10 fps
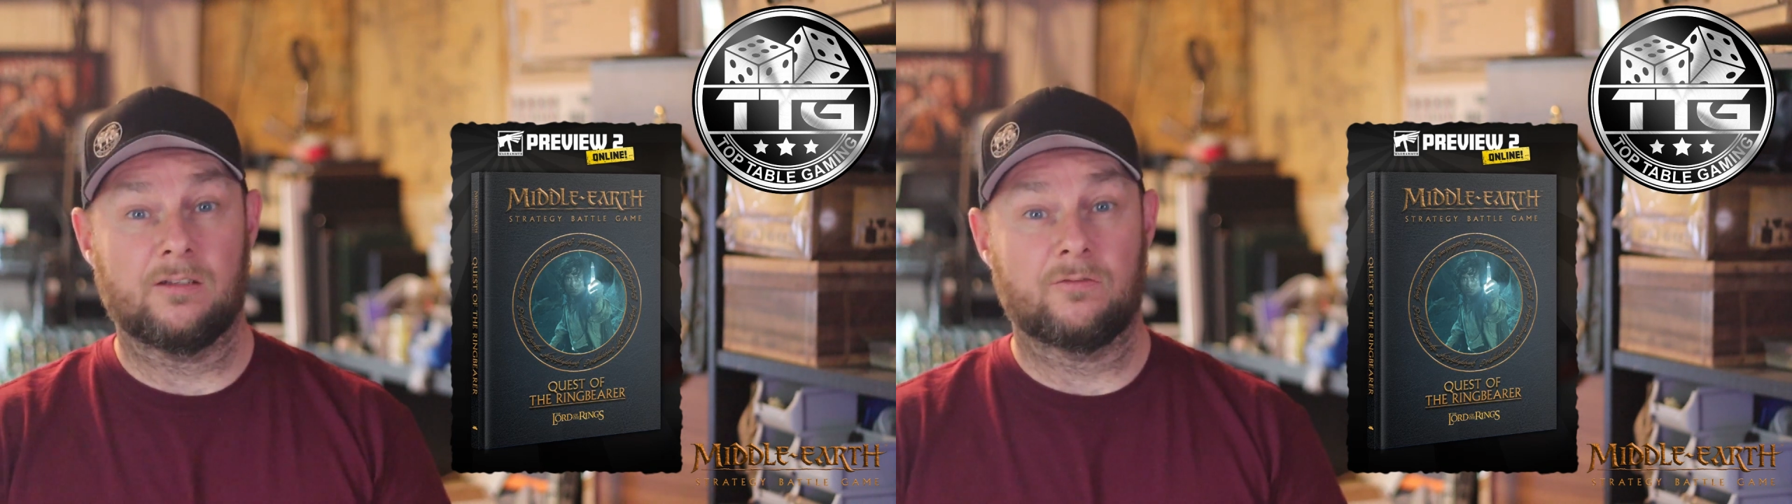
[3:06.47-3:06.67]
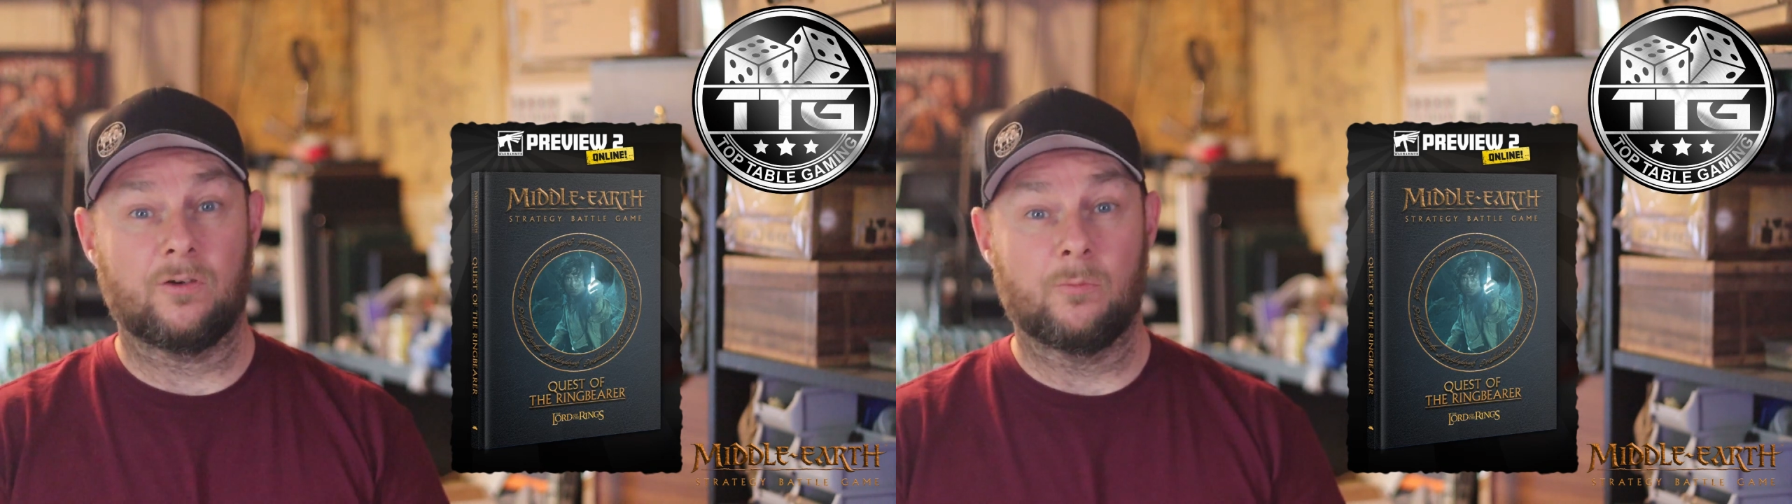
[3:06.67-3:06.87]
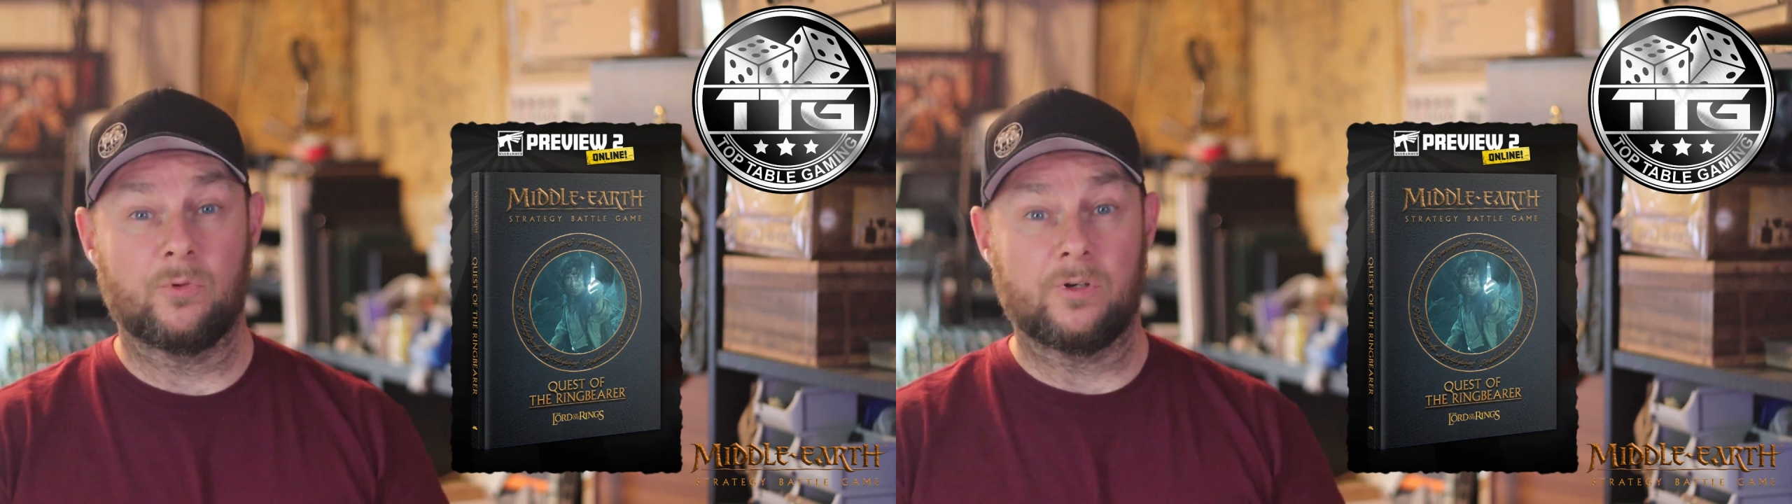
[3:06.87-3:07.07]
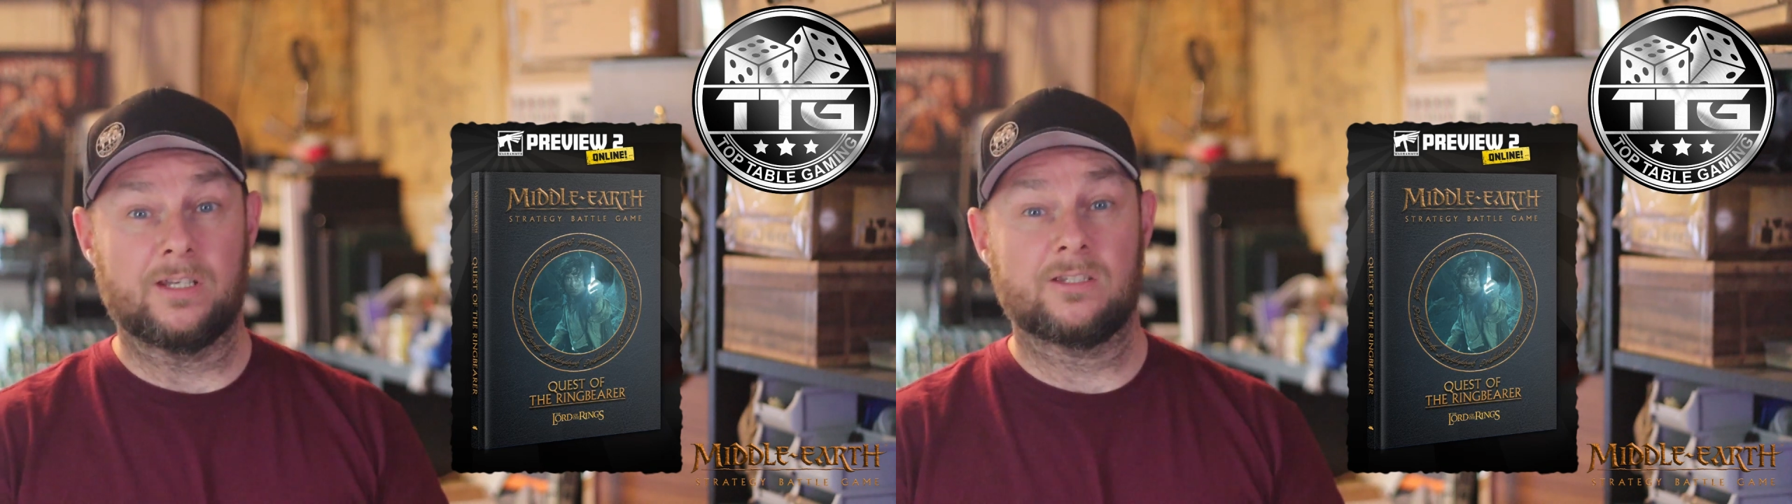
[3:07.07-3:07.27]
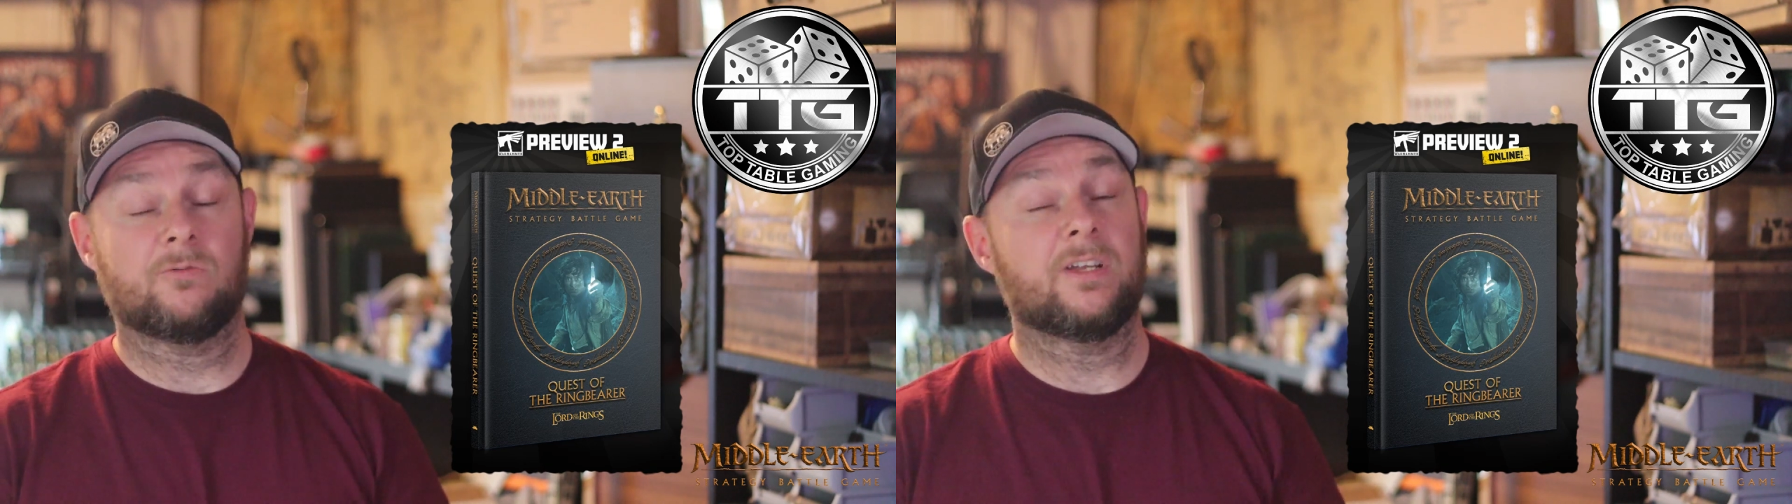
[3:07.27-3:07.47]
from
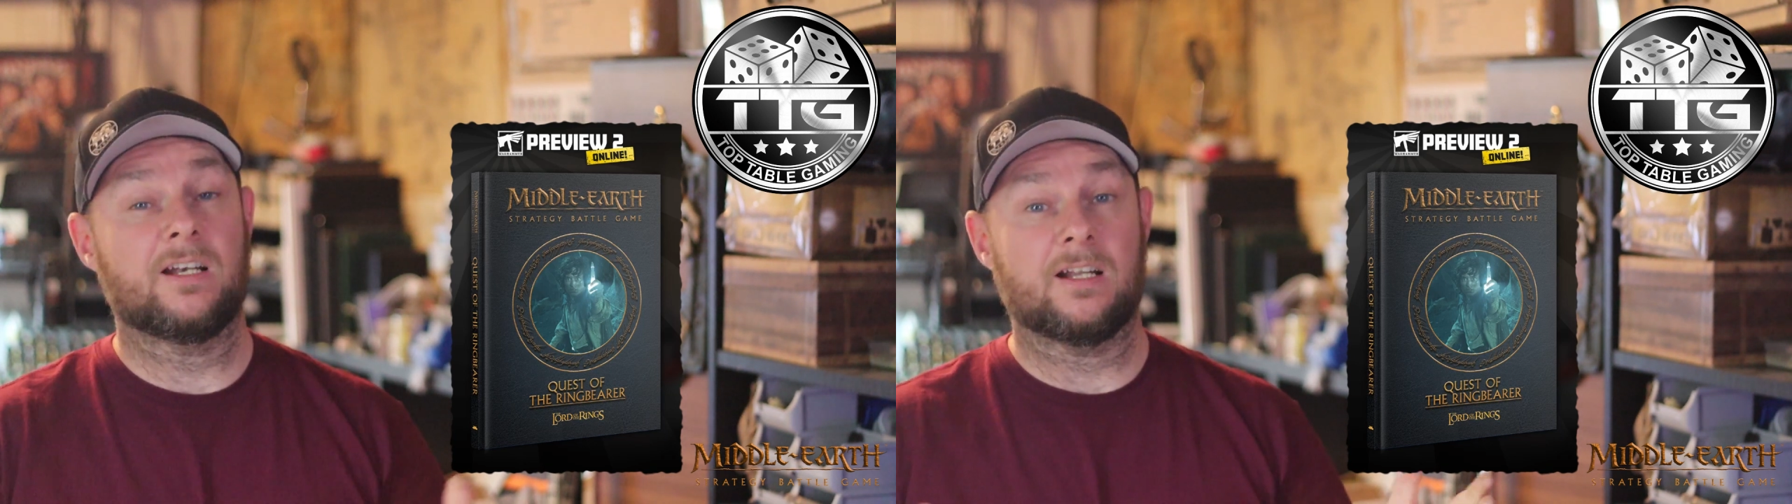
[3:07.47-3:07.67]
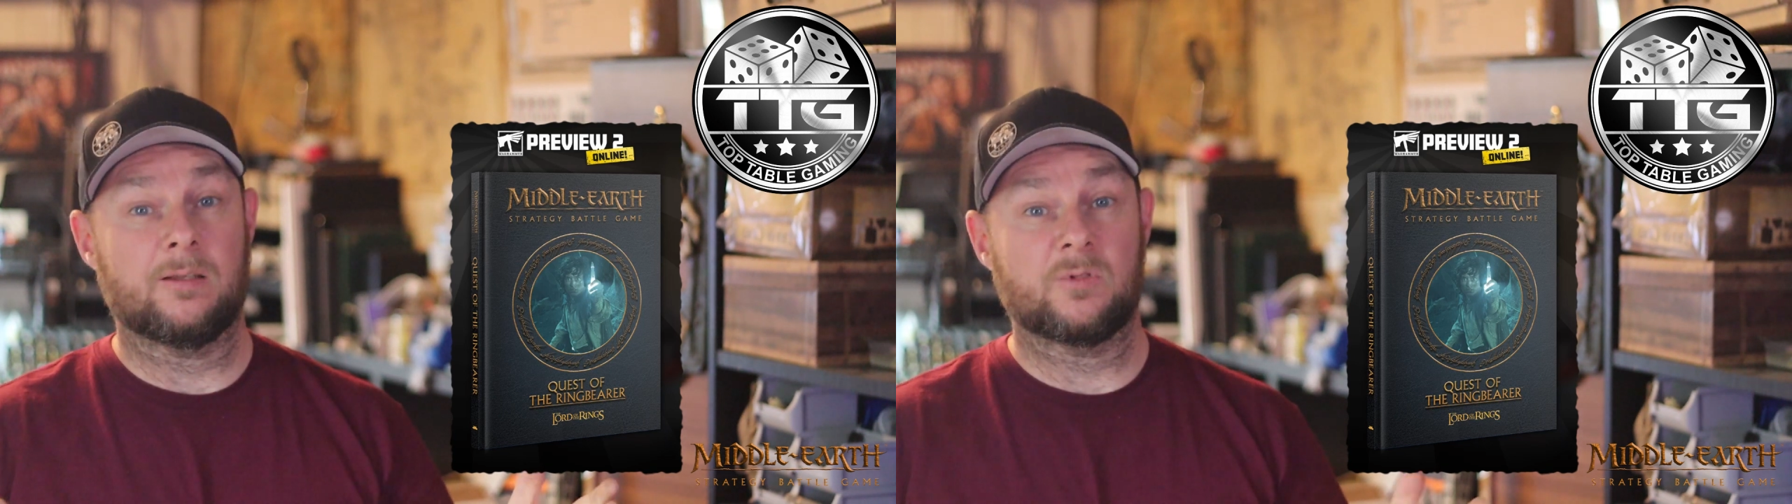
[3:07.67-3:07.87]
Bree to reenact